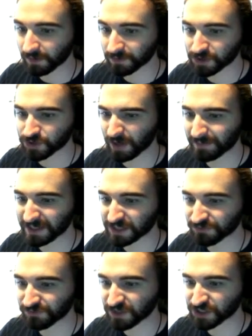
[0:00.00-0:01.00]
We should try and be
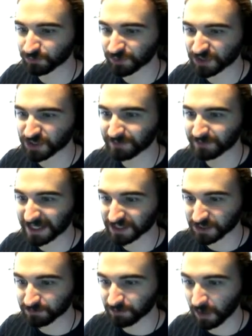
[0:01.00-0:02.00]
as efficient with
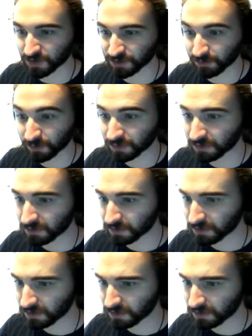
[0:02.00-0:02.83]
space as possible.